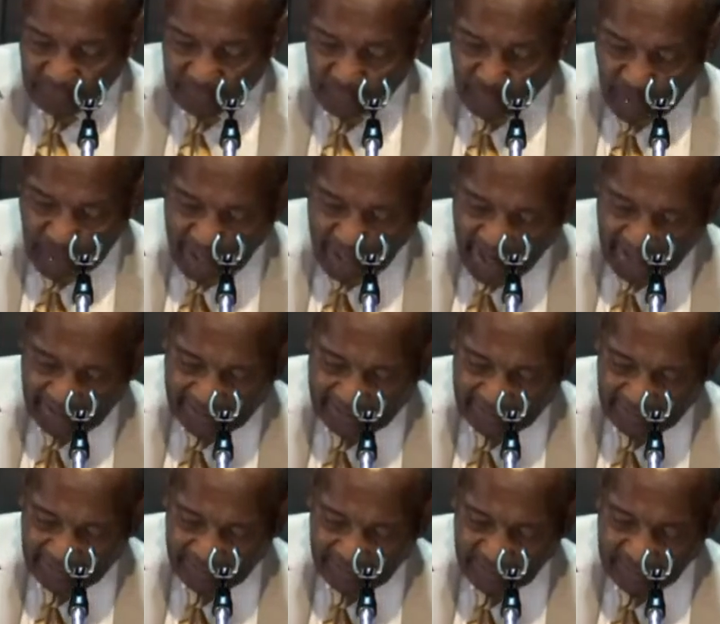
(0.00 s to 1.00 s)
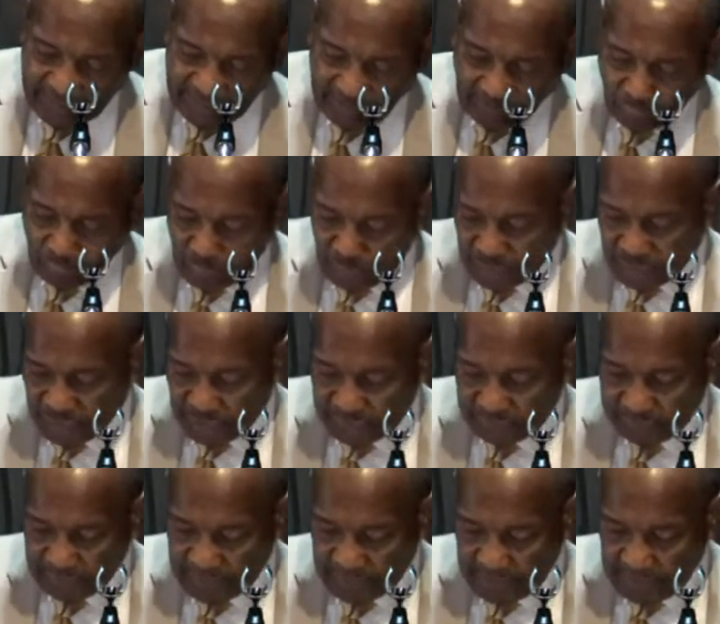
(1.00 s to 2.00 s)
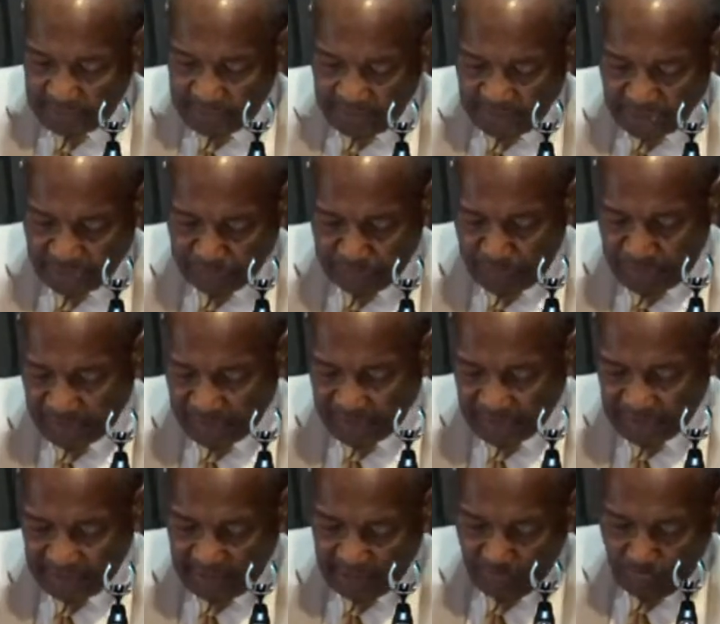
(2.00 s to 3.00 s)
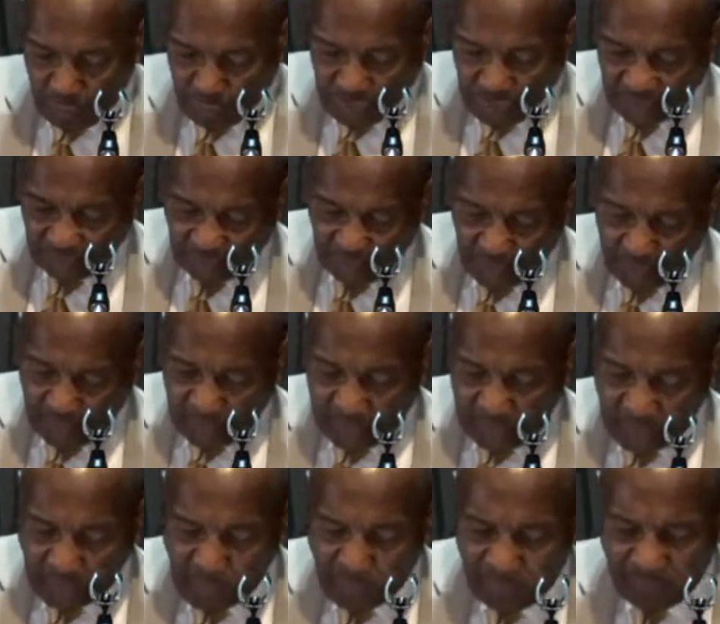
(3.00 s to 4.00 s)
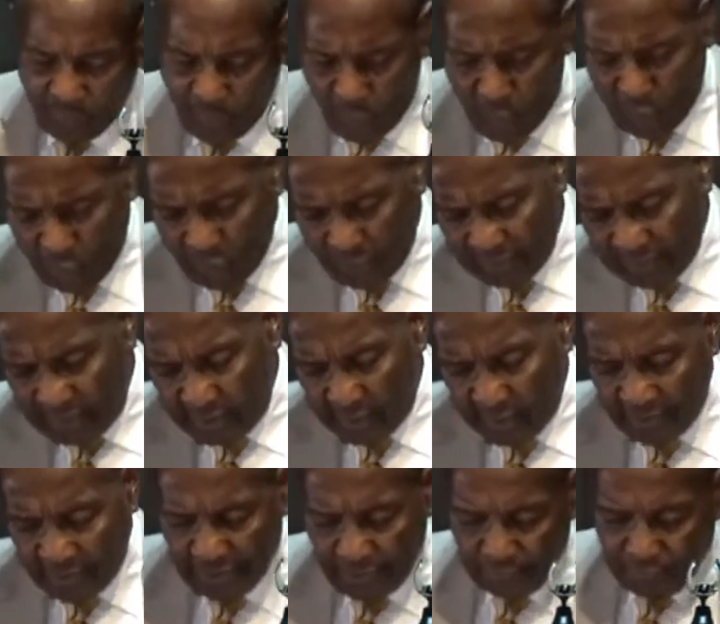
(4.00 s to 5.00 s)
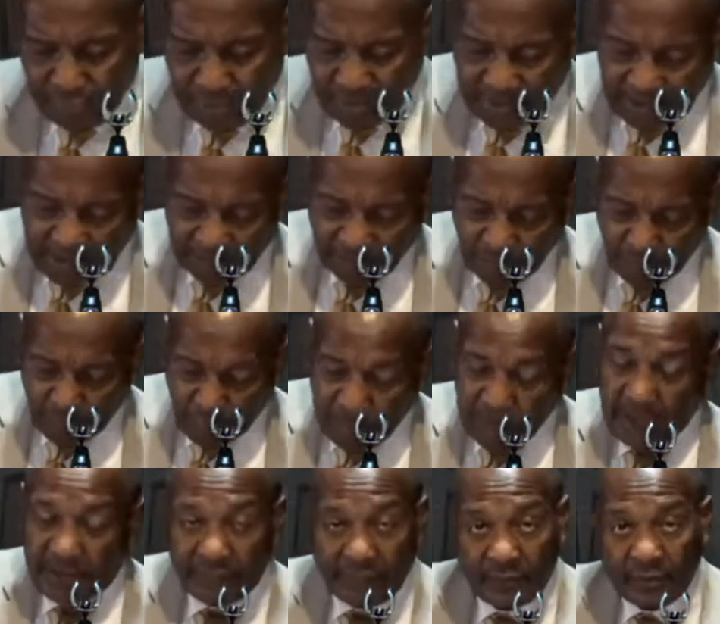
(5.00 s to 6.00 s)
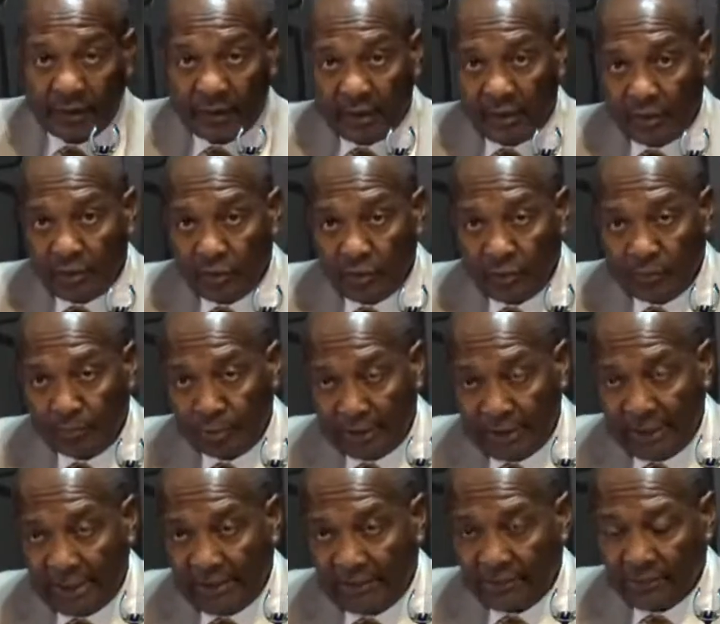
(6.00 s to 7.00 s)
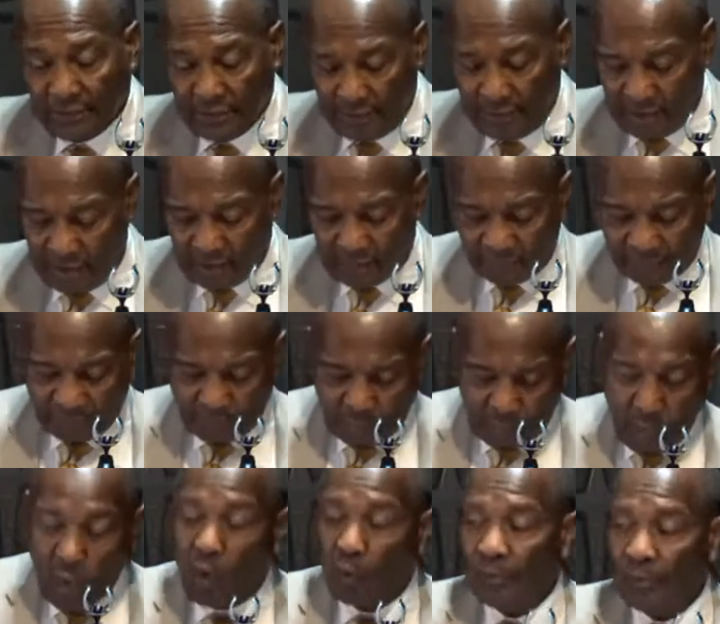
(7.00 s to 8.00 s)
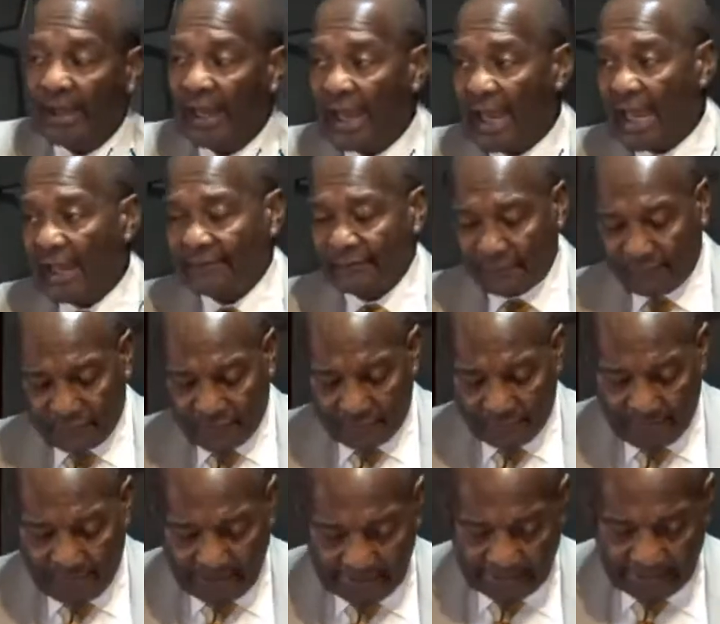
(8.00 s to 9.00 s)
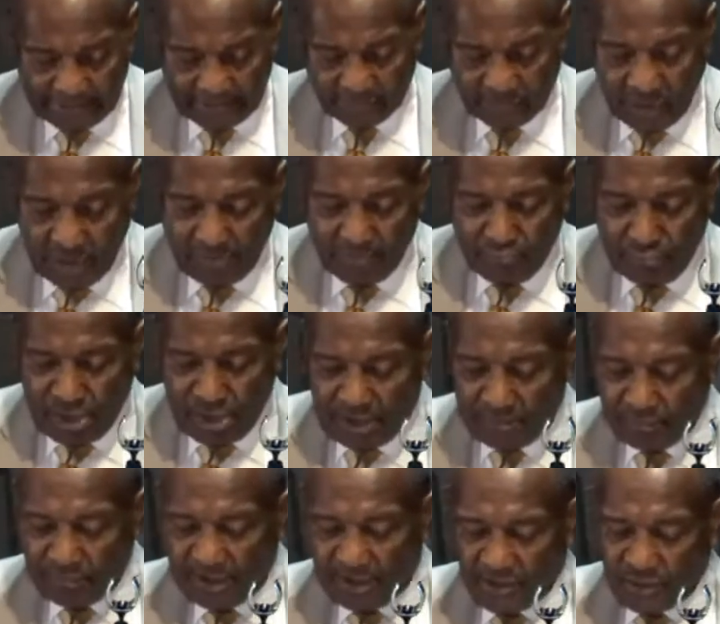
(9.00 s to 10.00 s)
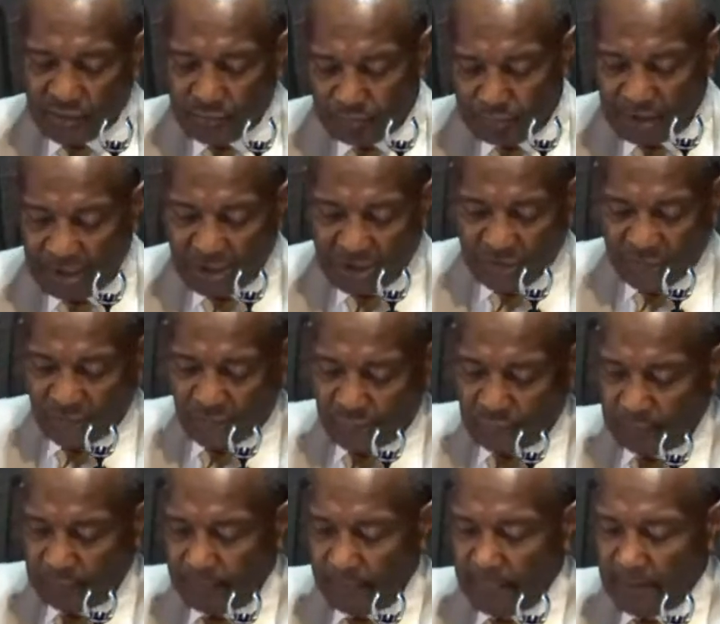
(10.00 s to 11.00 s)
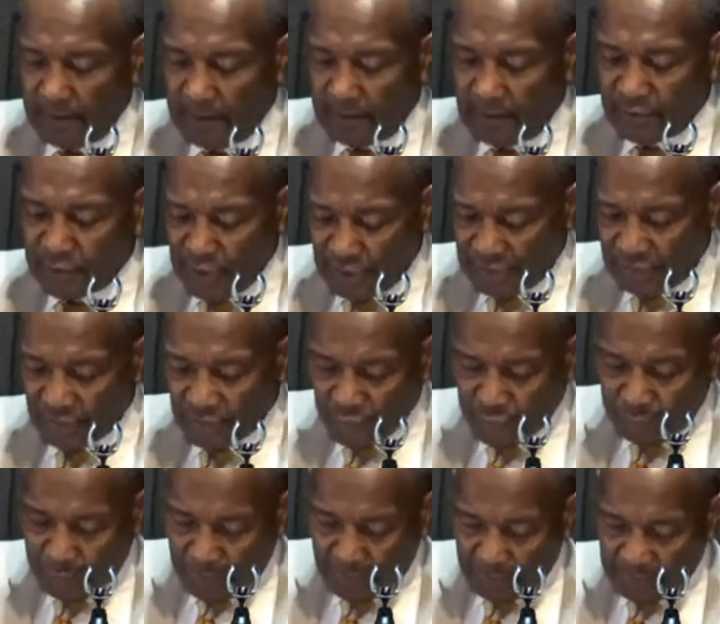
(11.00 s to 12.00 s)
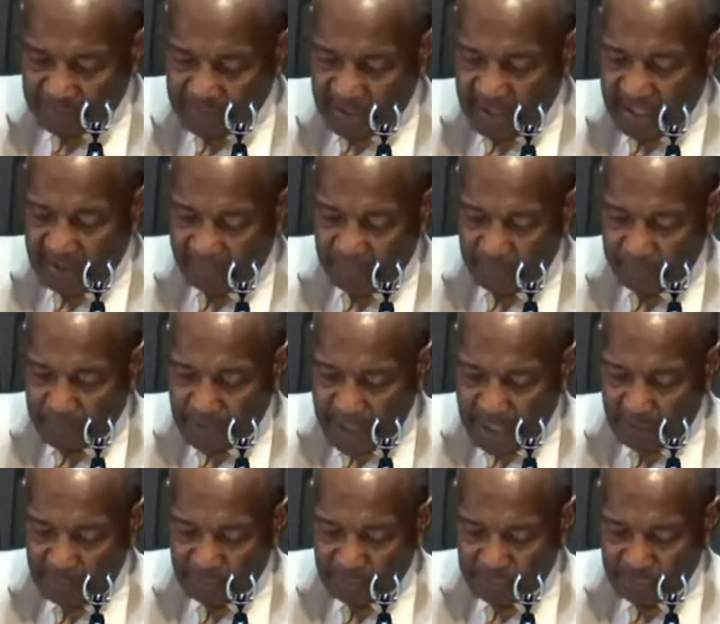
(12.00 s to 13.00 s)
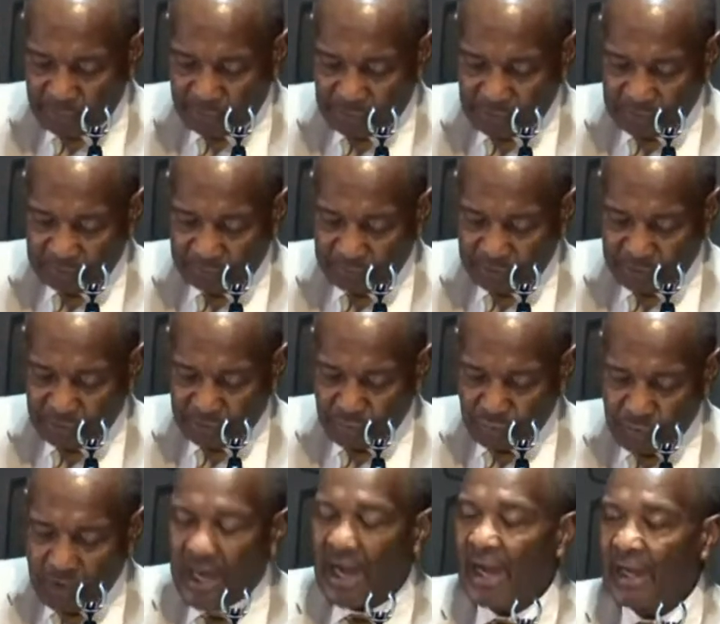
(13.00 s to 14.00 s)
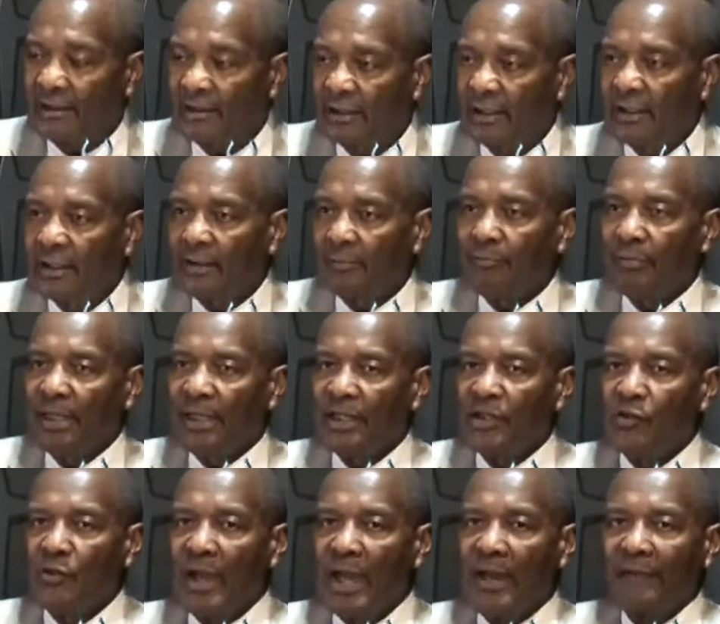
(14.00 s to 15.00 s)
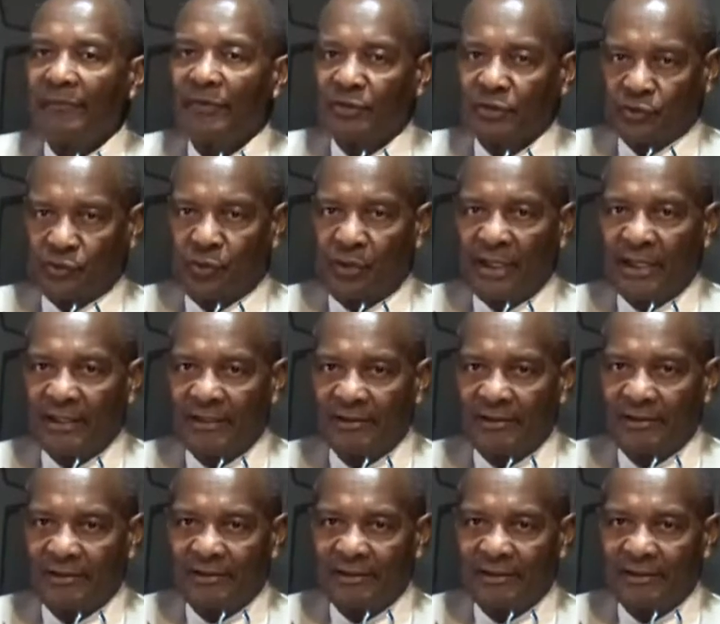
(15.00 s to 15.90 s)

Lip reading: to act in worship, expressing a wish for, or to beg for whatever you're pleading to God for on behalf of somebody else. Meek means peaceful, gentle spirit, have the power to hurt but do not, meaning you have the strength,